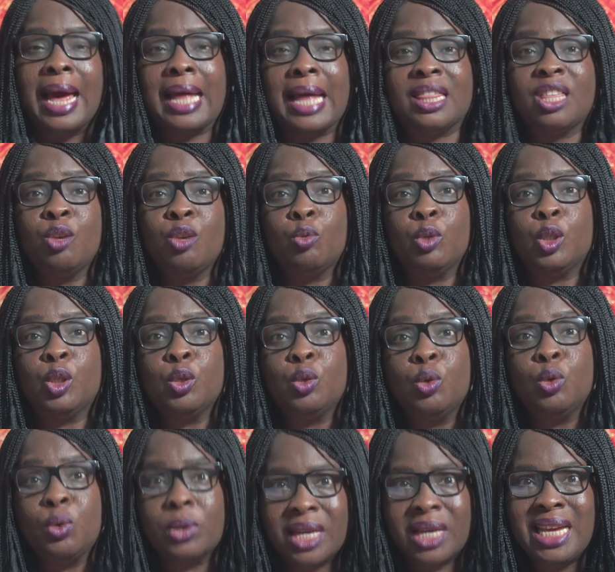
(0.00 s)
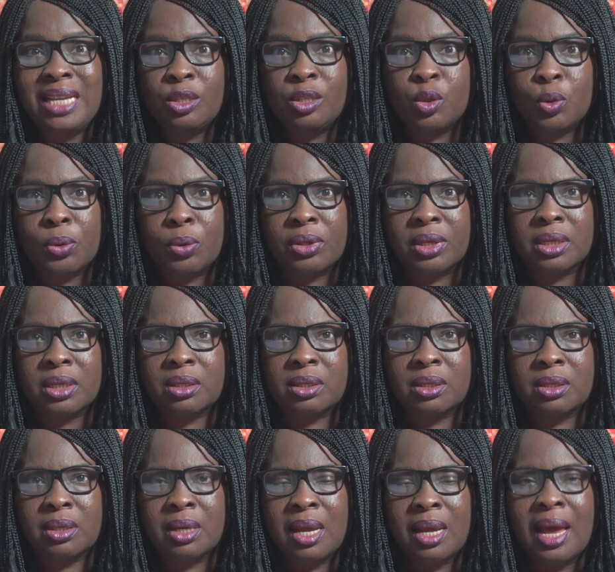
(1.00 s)
I think we should look into
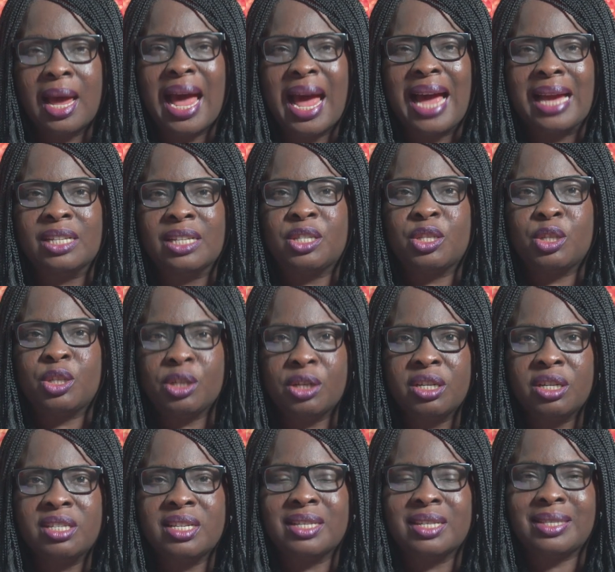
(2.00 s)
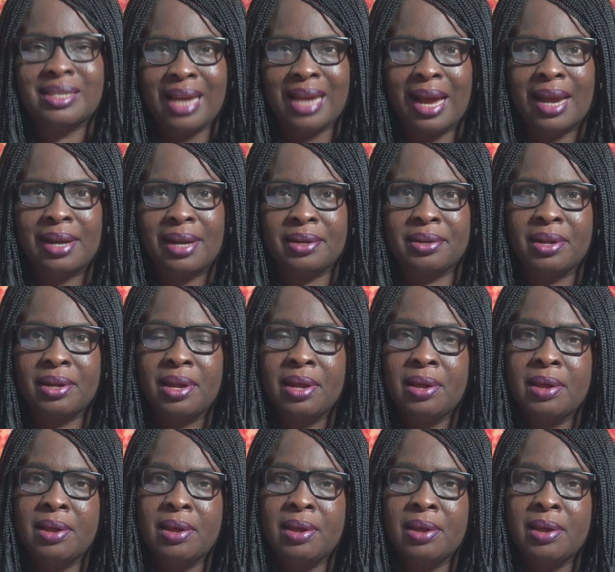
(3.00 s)
this and turn the tide.